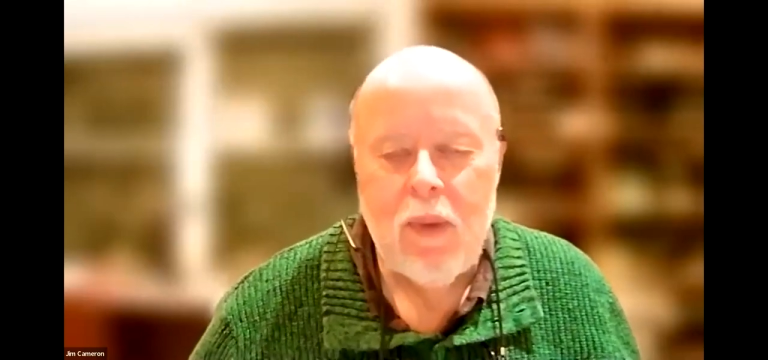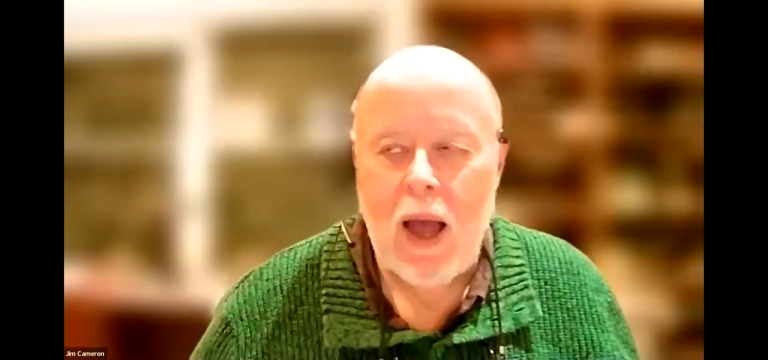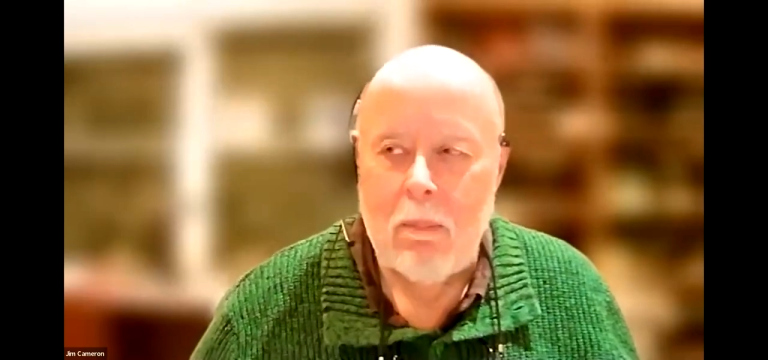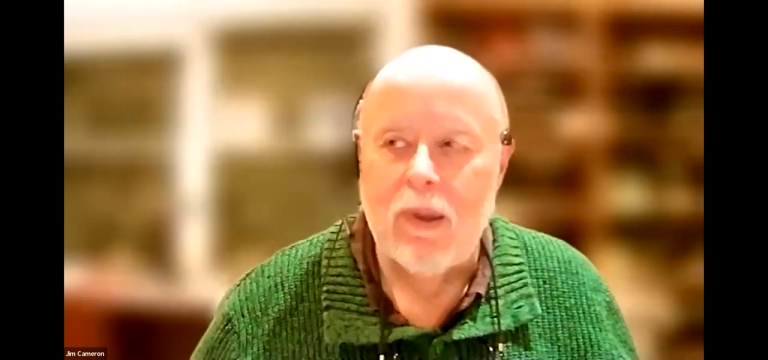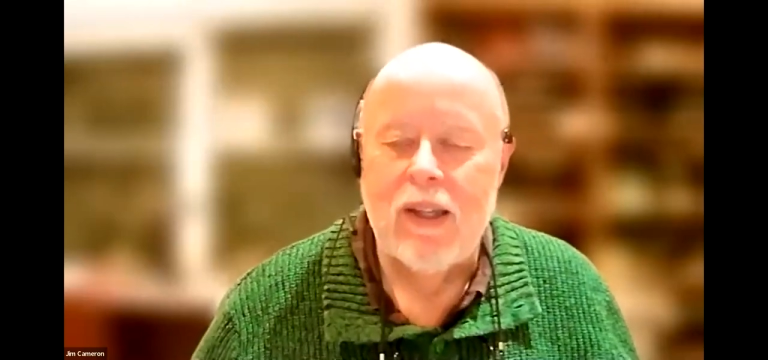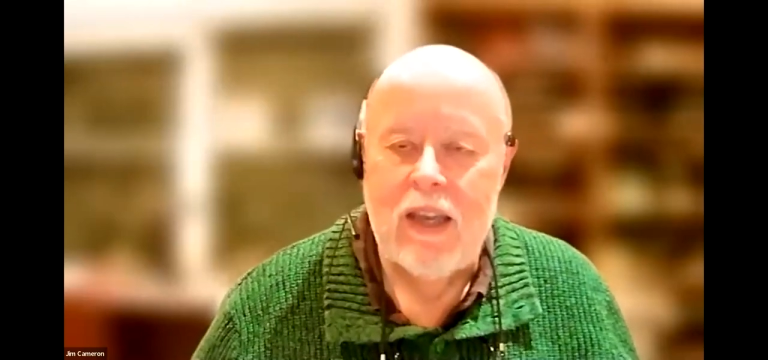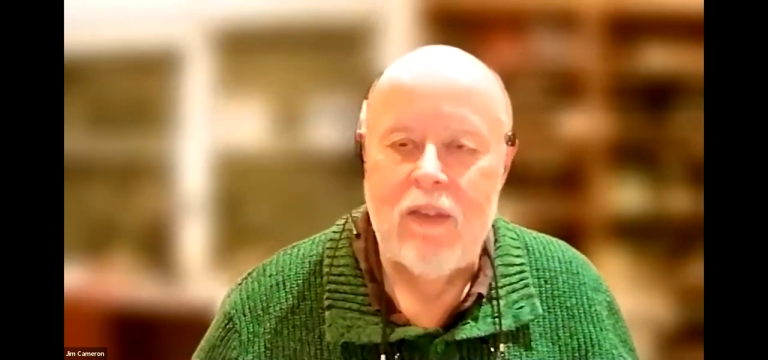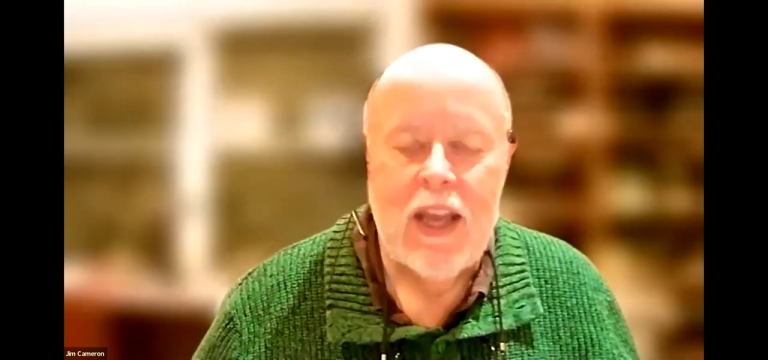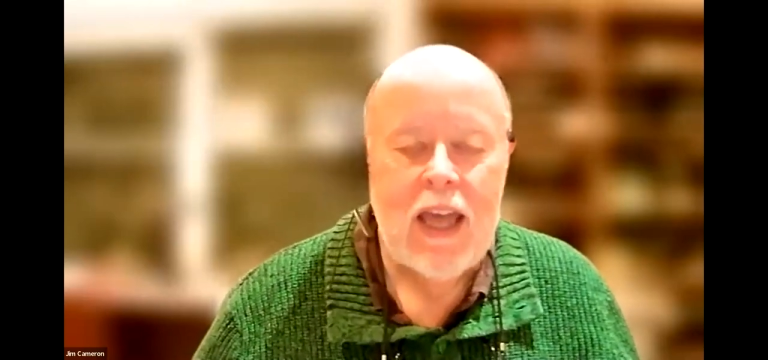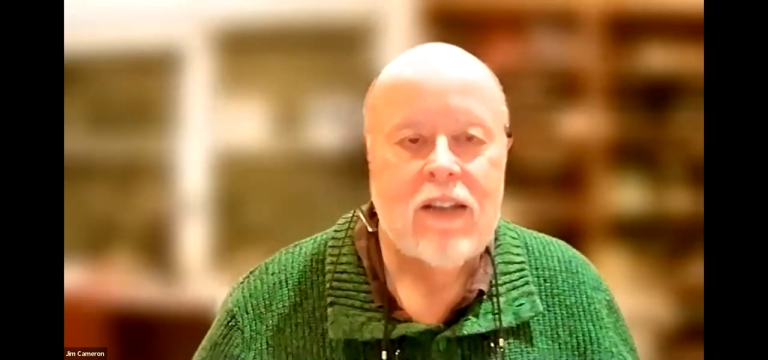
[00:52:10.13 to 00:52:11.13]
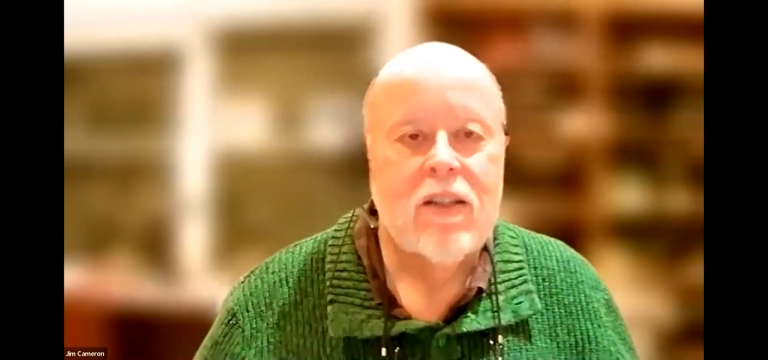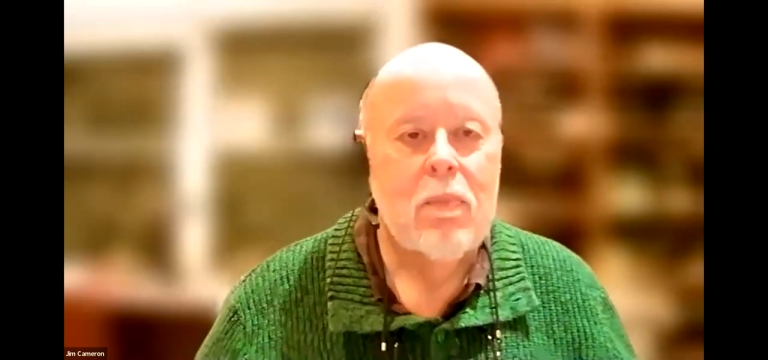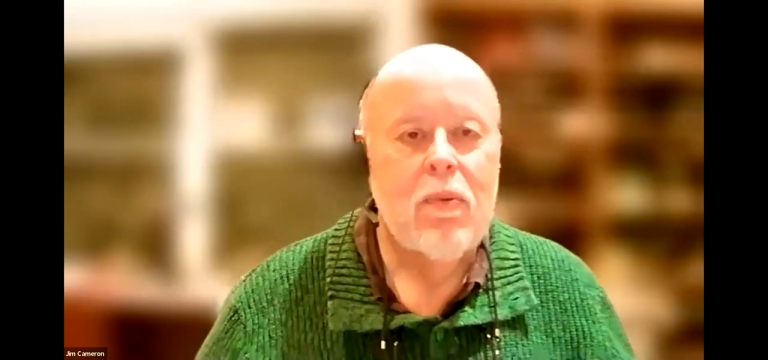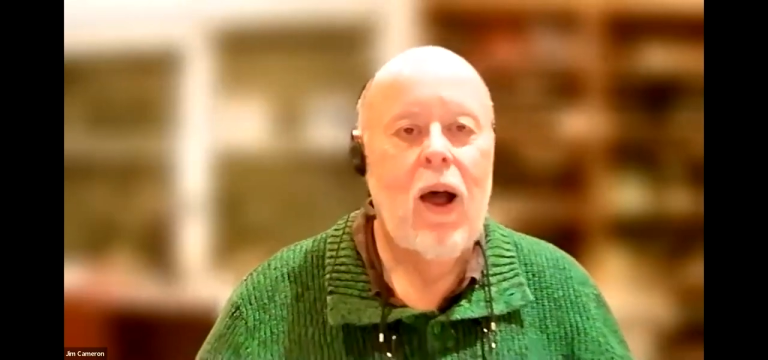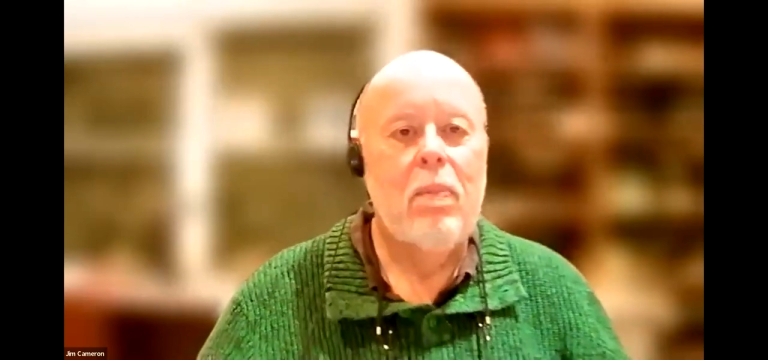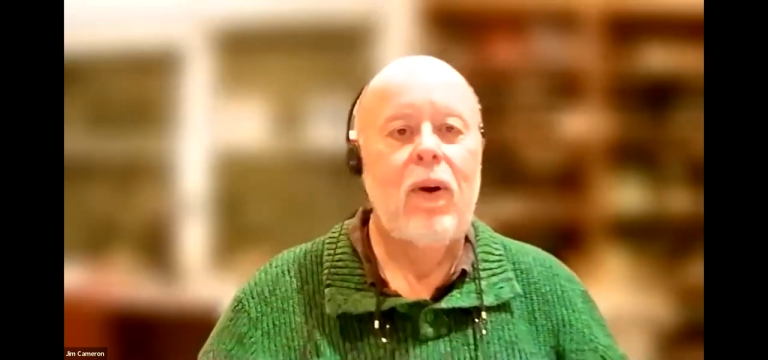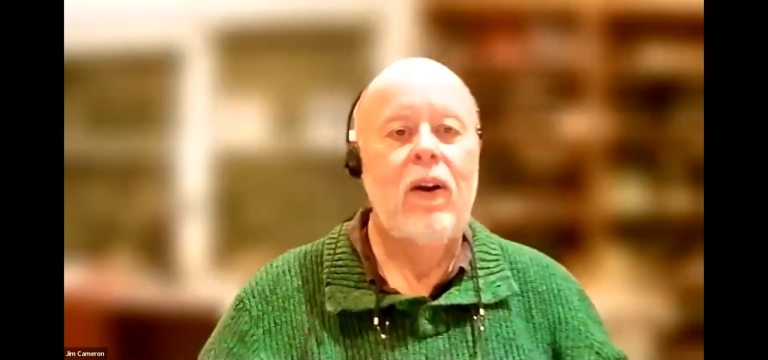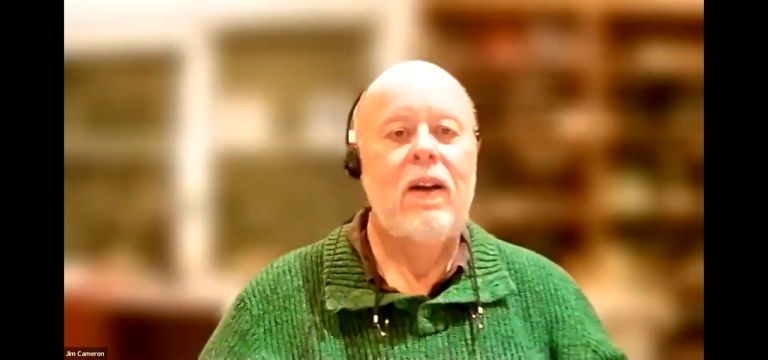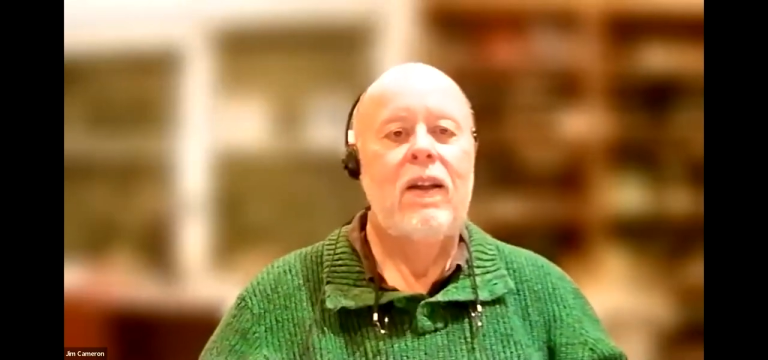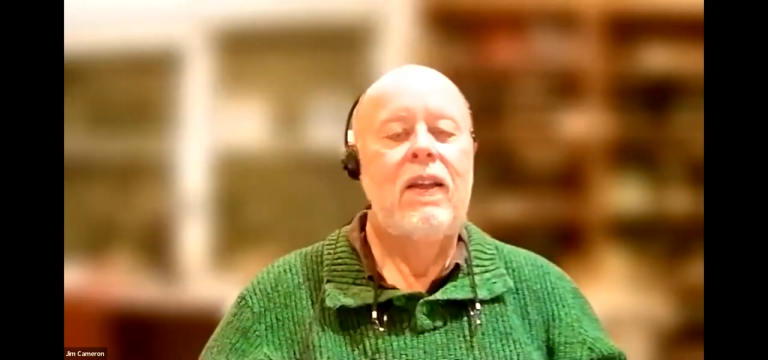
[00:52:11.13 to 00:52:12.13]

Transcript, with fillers: I believe it has the proper